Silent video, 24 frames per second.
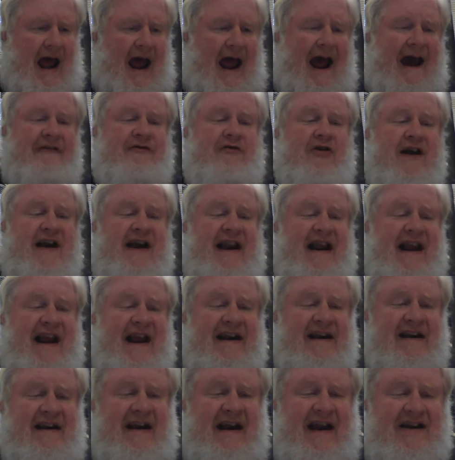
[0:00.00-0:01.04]
After he had
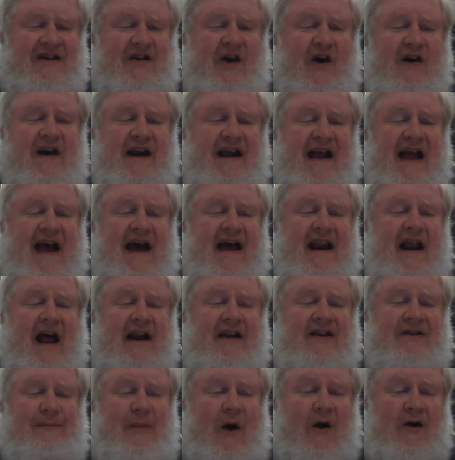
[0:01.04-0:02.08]
eaten, he turned again
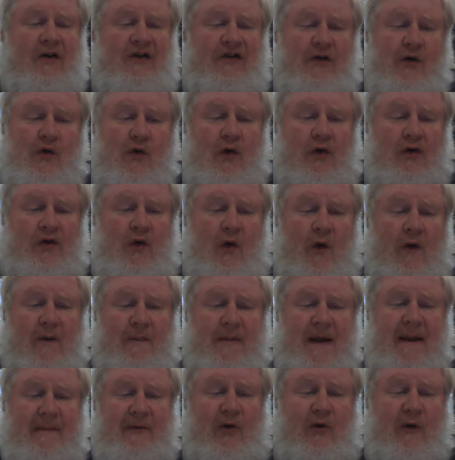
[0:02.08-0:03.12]
on his bar stool toward the
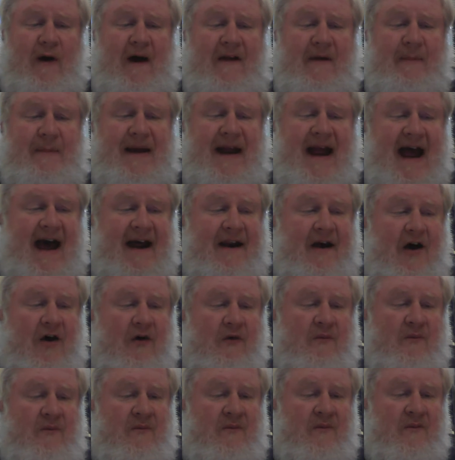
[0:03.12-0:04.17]
people around the
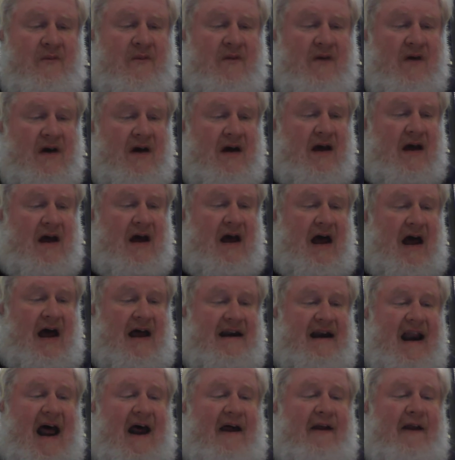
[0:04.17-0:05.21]
piano.
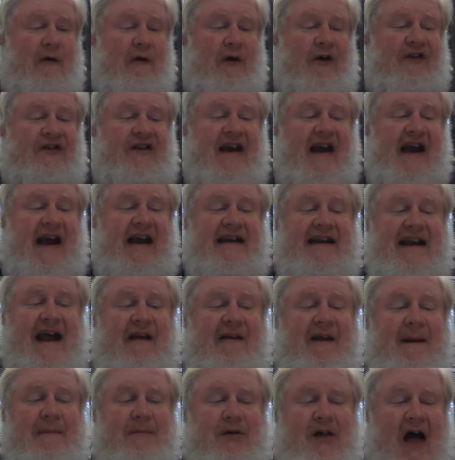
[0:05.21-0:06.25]
Now they were singing
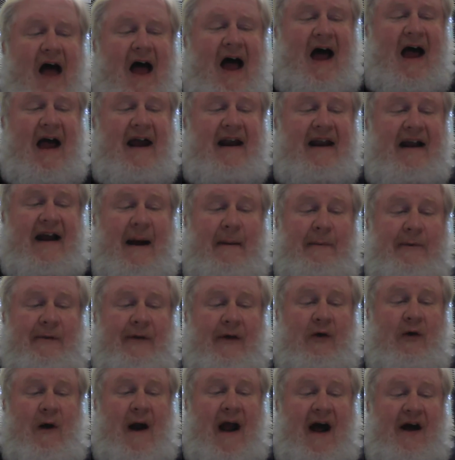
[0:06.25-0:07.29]
Nellie Bly, and a
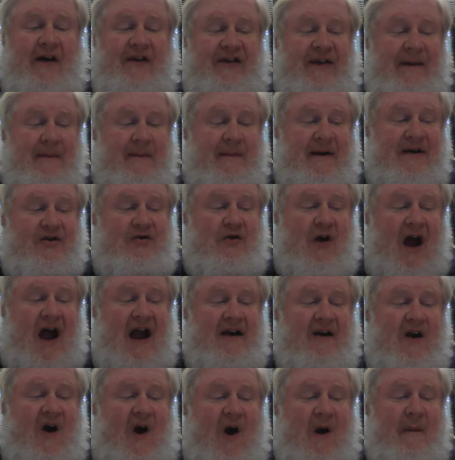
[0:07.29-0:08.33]
couple of the crowd seemed to be
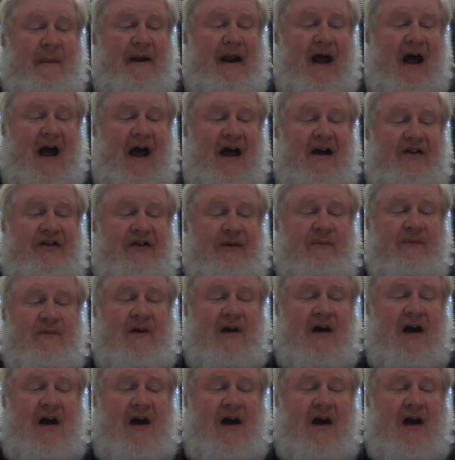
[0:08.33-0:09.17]
trying to harmonize.